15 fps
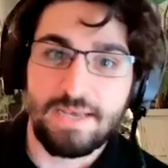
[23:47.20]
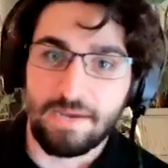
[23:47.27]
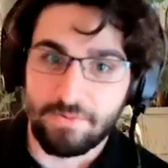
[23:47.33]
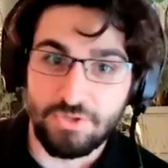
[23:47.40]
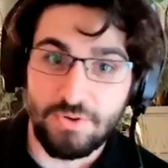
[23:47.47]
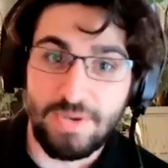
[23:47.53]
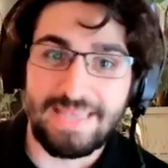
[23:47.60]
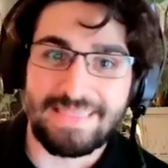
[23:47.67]
And
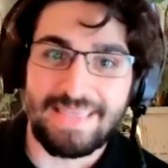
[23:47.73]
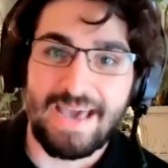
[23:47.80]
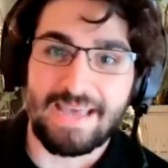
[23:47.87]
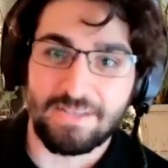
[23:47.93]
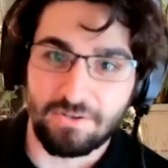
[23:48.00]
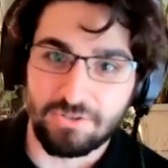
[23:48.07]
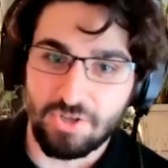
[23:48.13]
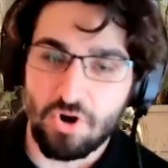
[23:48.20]
when you hit
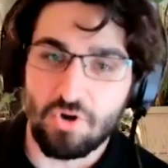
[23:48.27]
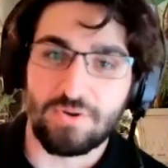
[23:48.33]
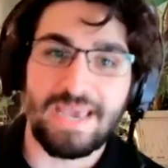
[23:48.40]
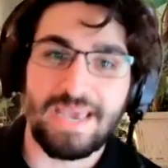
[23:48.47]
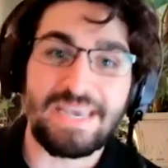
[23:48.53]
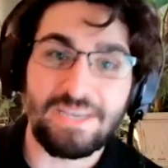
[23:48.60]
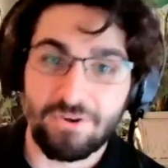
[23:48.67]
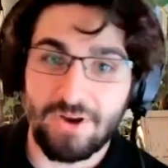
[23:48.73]
that, it goes,
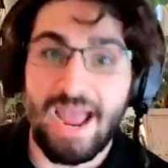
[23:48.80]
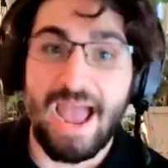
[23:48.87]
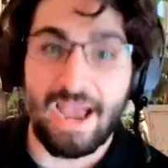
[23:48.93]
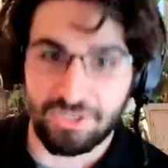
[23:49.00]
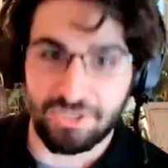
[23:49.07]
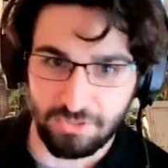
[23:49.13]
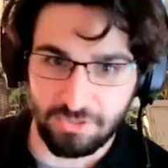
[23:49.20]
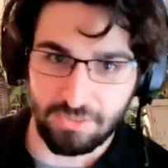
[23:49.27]
okay, you're
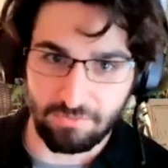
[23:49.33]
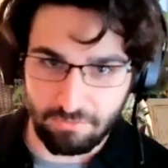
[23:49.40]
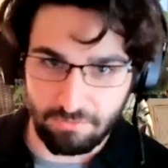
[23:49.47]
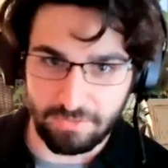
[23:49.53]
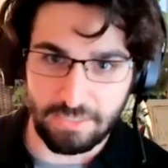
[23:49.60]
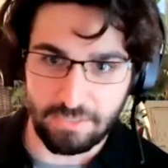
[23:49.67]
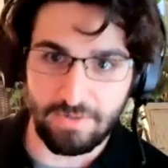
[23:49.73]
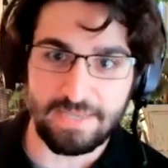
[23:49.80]
actually
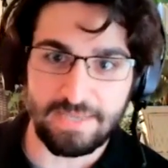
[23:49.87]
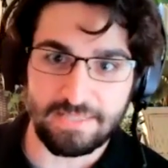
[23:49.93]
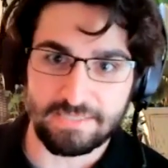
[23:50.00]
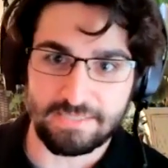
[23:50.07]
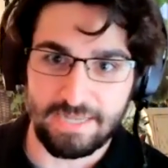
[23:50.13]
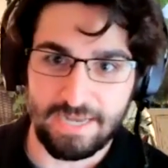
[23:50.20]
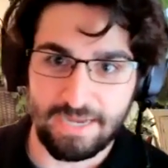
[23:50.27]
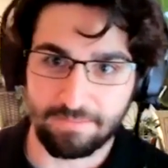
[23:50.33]
throwing it away
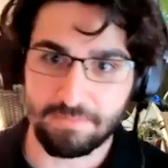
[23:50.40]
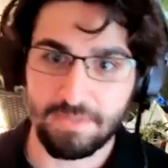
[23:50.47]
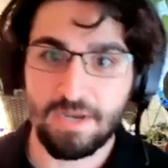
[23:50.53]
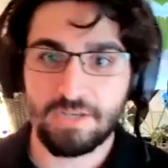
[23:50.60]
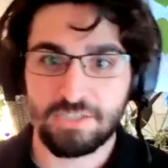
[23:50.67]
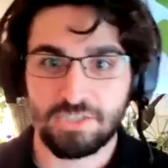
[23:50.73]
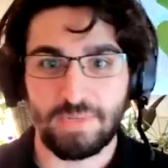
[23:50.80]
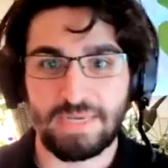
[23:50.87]
this time.
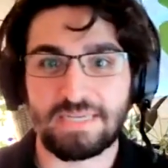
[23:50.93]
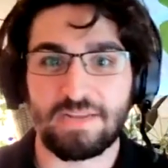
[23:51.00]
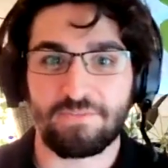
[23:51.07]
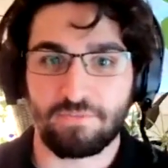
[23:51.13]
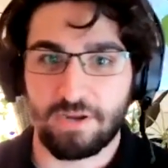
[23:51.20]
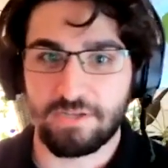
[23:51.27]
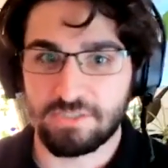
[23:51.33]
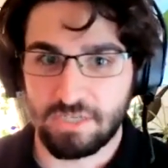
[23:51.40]
So we can
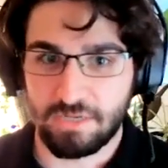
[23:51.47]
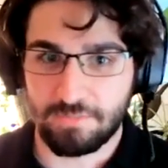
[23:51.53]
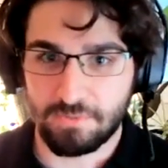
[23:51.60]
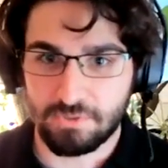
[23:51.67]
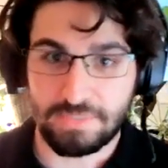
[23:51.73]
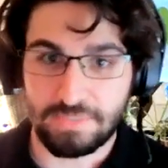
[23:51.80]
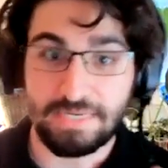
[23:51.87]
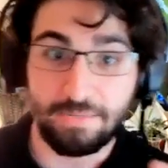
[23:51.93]
differentiate
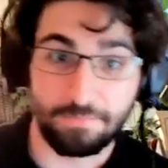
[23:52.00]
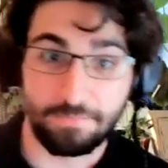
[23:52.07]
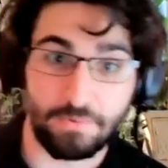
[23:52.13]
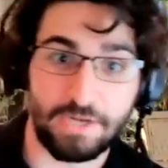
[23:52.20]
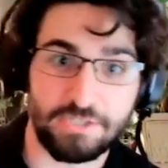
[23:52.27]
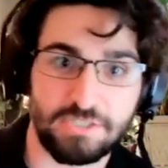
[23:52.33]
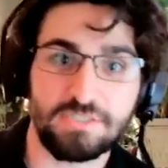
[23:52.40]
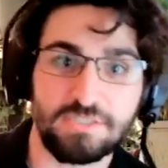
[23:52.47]
between
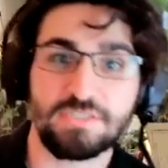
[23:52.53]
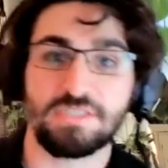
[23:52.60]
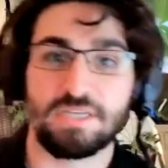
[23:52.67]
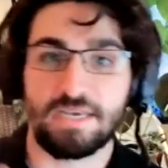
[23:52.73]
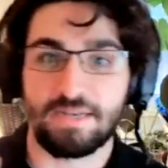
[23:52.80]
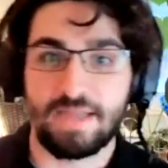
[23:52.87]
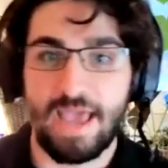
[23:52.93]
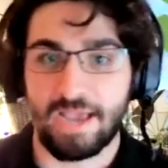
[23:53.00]
impressions
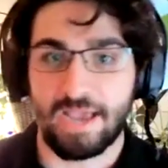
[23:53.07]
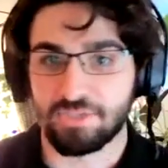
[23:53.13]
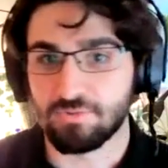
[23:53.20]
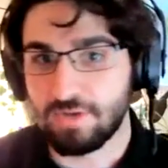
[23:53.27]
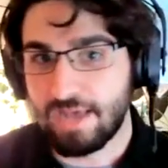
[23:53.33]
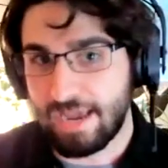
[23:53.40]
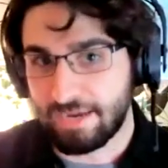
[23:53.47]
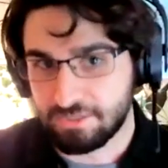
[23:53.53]
and
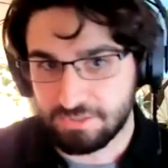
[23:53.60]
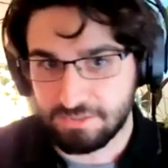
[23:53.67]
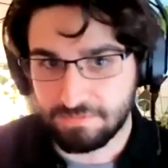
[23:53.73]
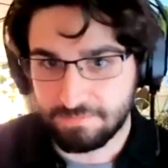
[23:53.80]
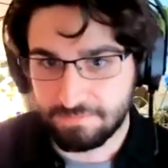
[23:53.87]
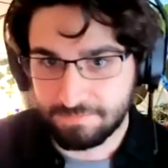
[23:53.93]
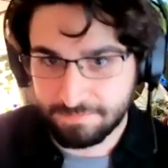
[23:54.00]
actual action.